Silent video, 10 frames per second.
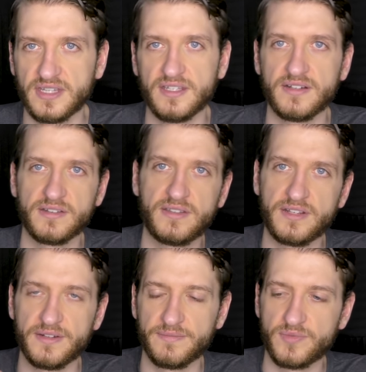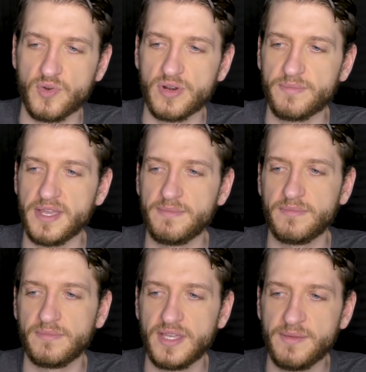like the their quarter pipe
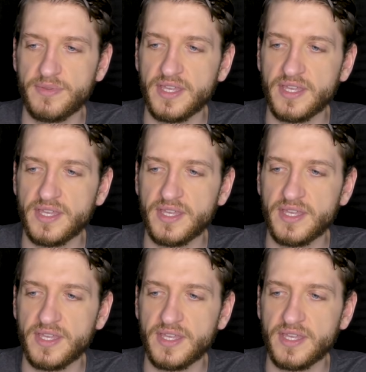hip